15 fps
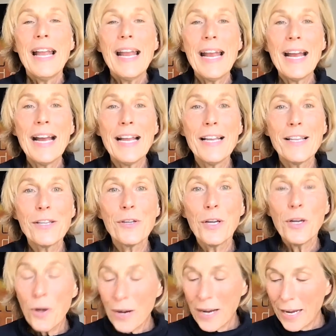And so
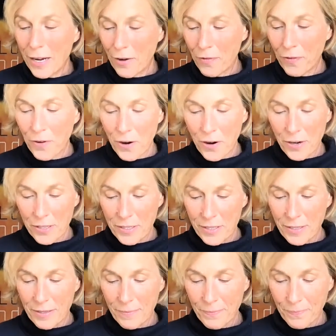you look at it
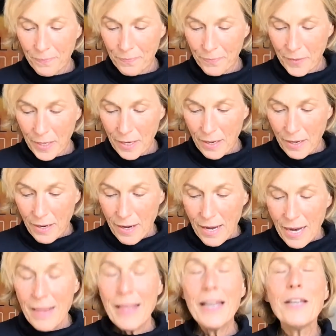first,
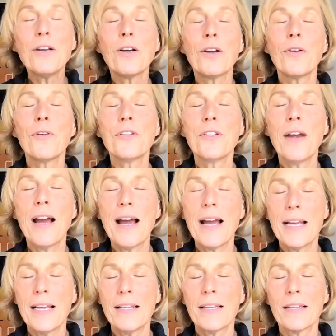and then you close your
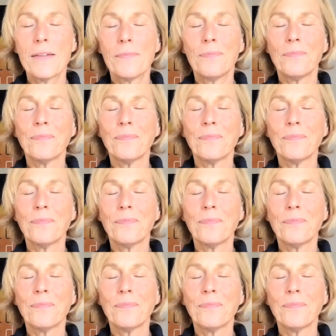eyes.